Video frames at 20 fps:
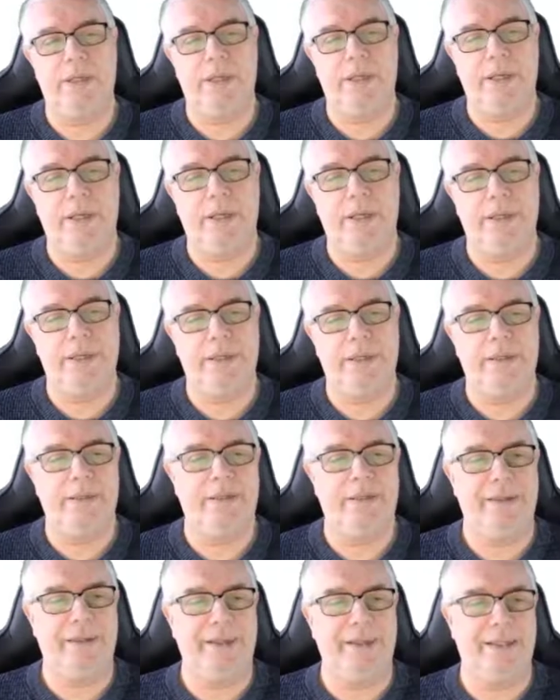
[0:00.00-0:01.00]

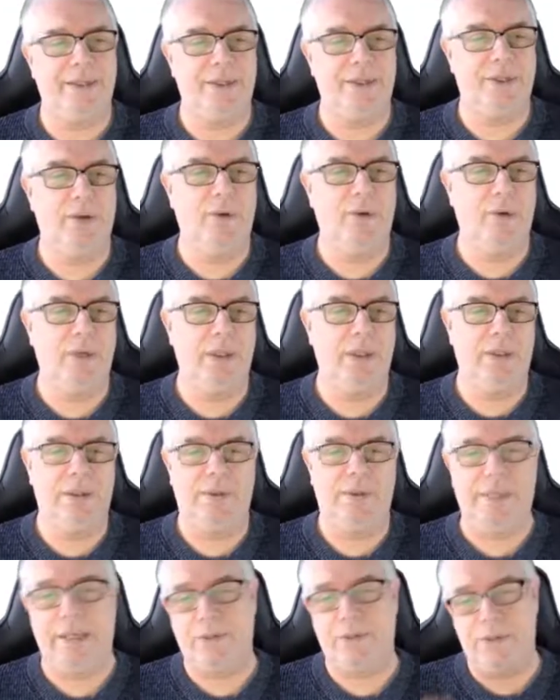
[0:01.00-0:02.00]
and all
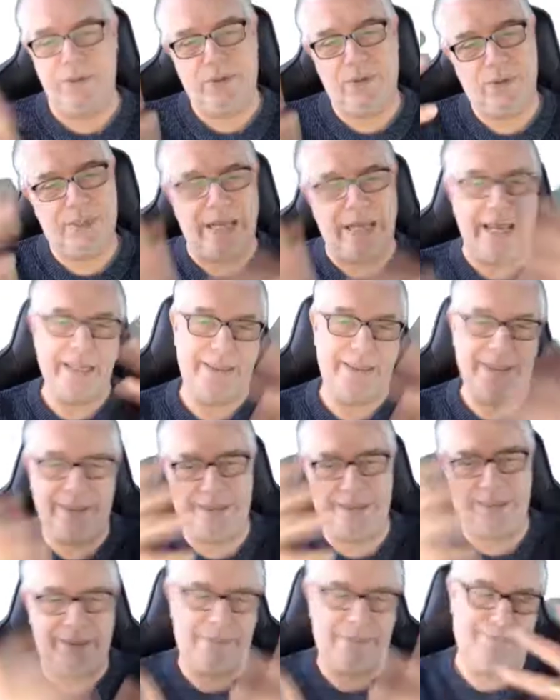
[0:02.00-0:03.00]
those
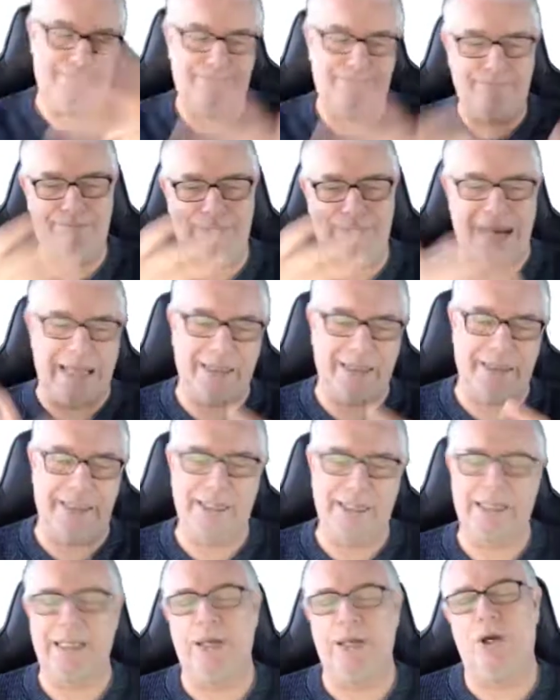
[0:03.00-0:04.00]
nice
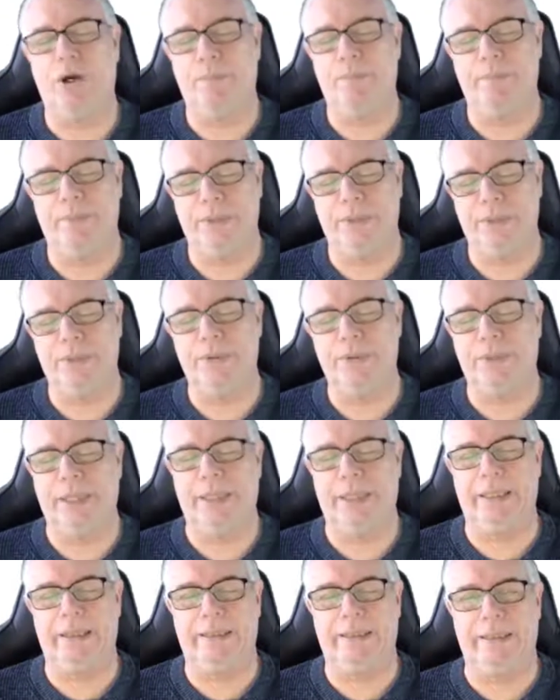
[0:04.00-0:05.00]
matrix
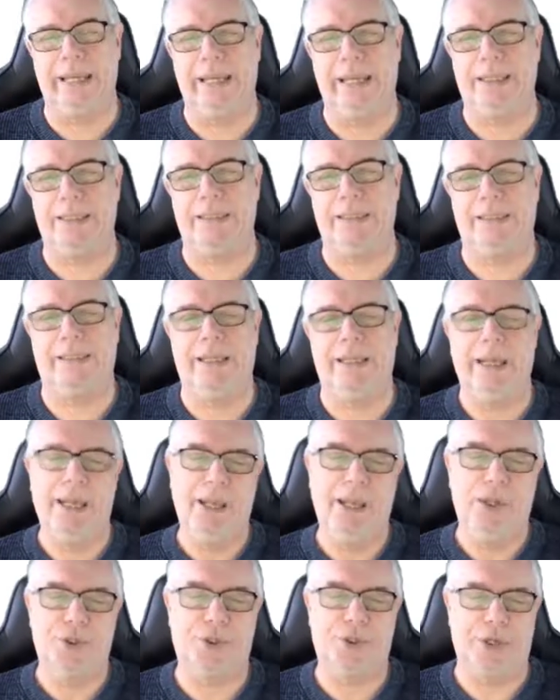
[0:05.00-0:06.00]
computing that
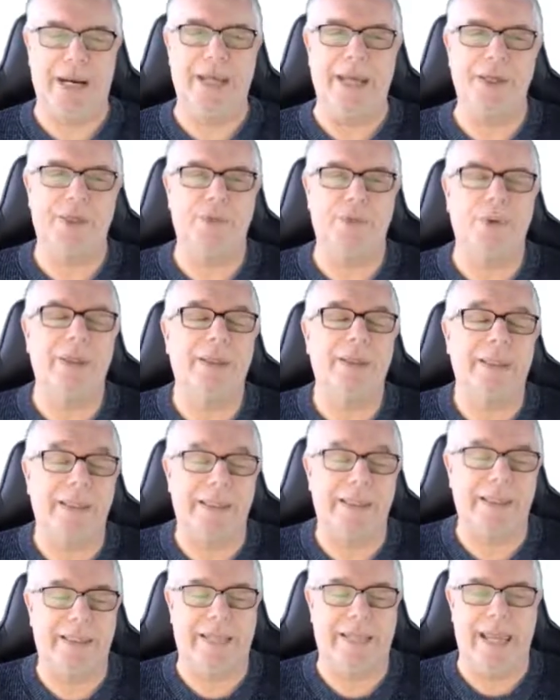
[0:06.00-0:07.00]
tries to
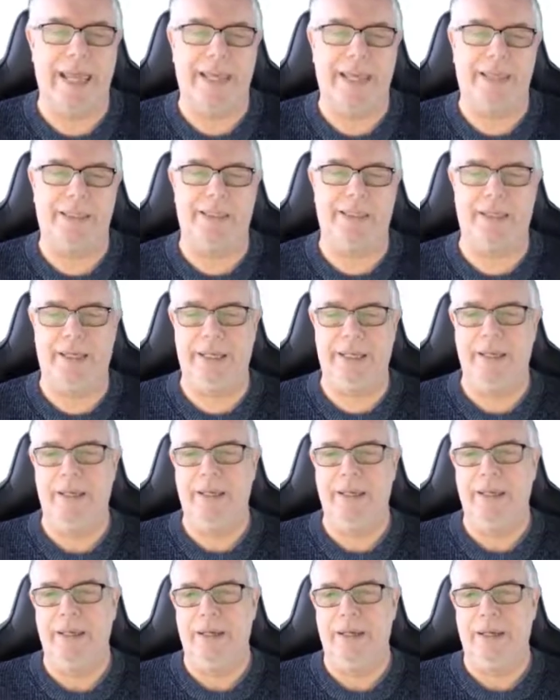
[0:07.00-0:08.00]
understand
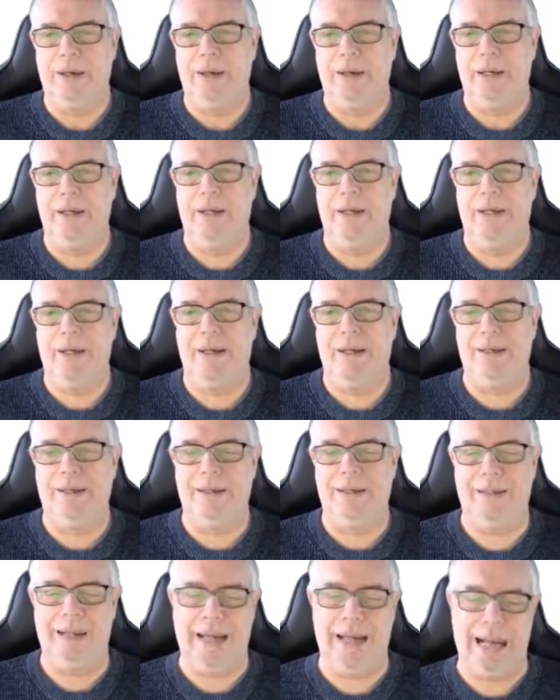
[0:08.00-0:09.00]

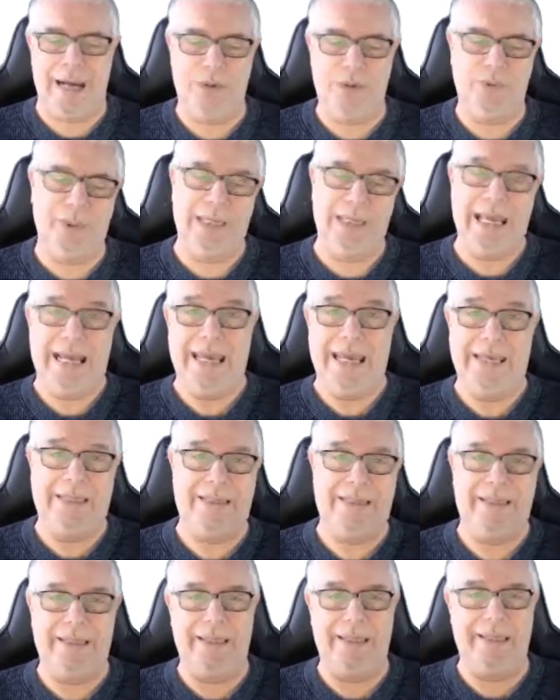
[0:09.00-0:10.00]
how the
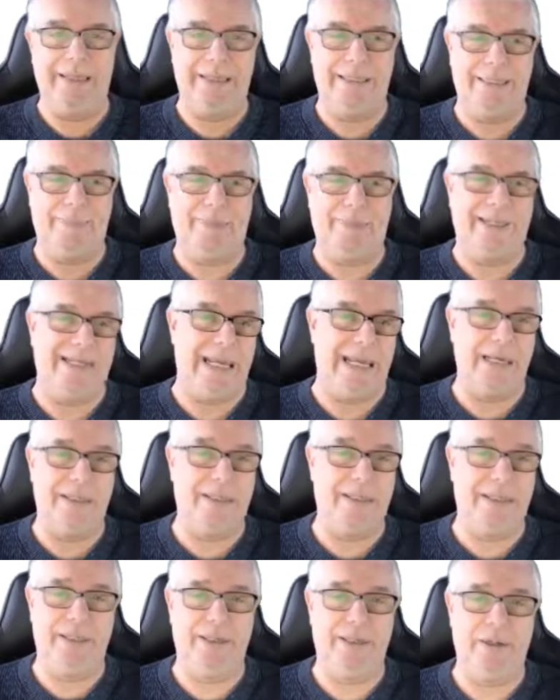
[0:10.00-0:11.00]
light is
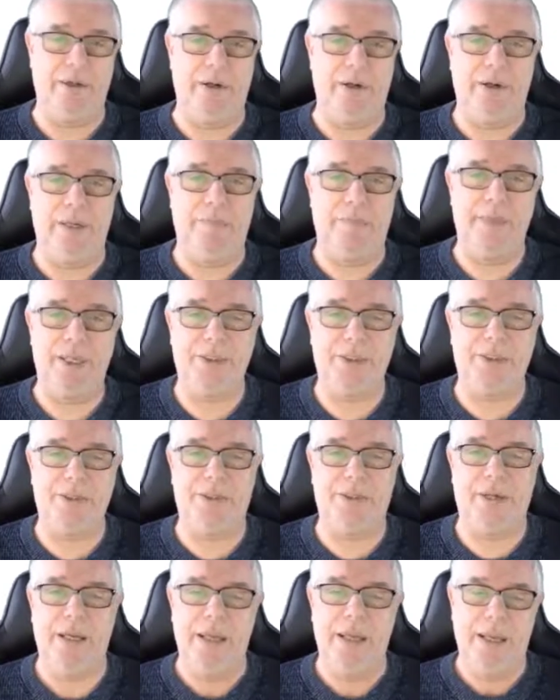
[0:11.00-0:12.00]
presented on a
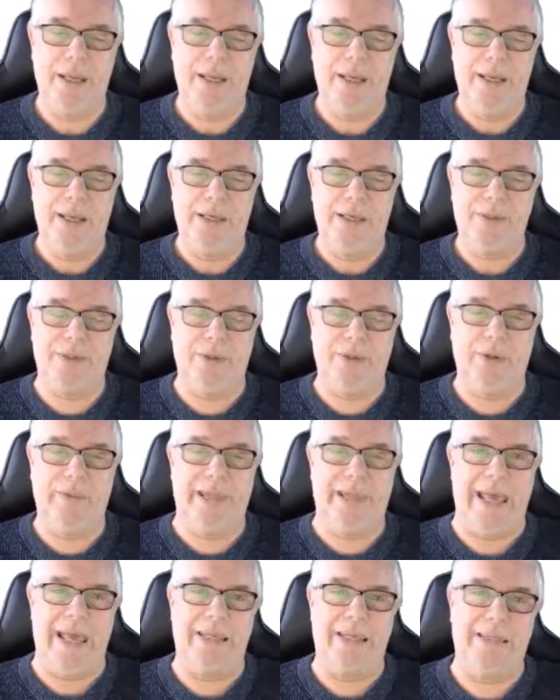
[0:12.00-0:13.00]
picture, so
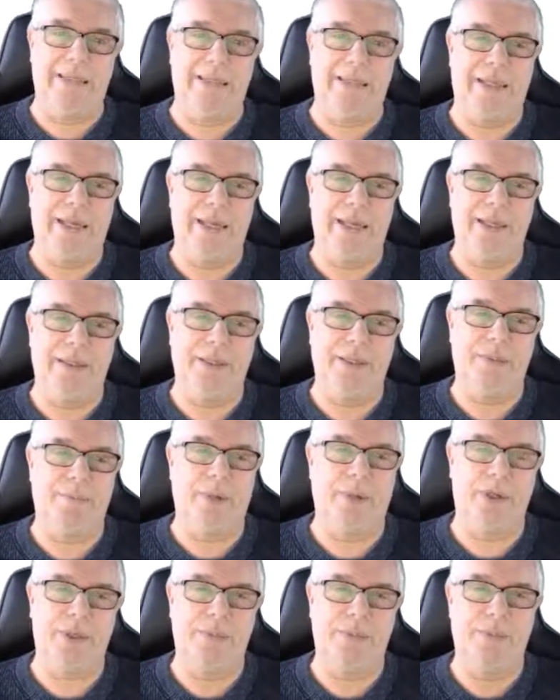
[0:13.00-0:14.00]
that it is
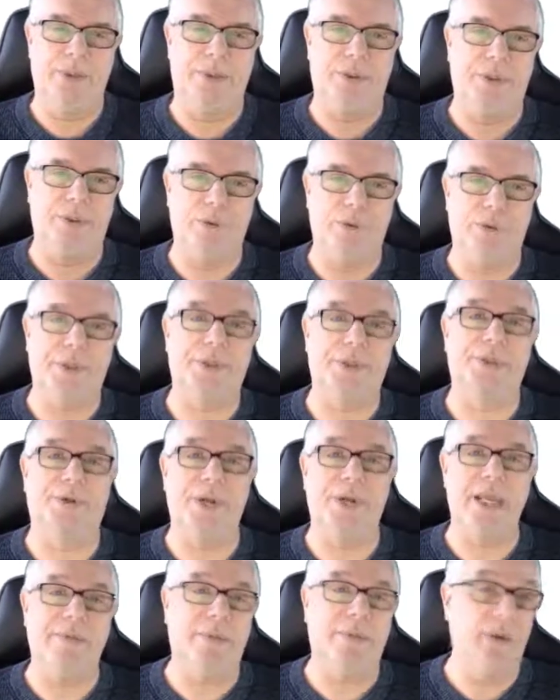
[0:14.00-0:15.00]
possible to
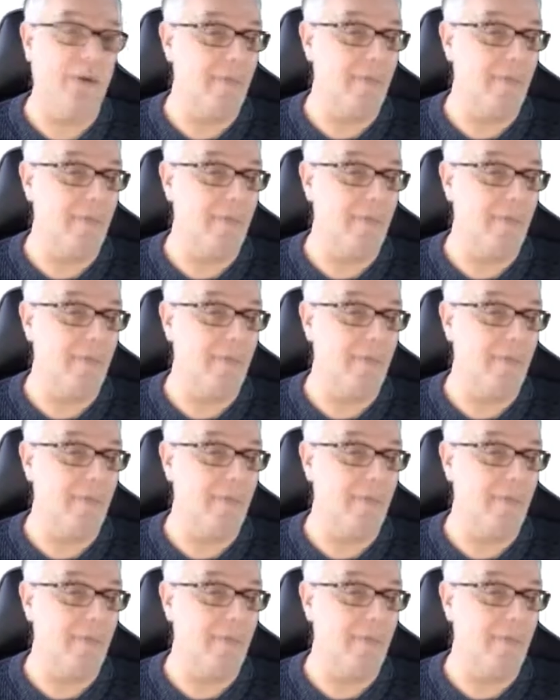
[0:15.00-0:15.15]
retrieve all the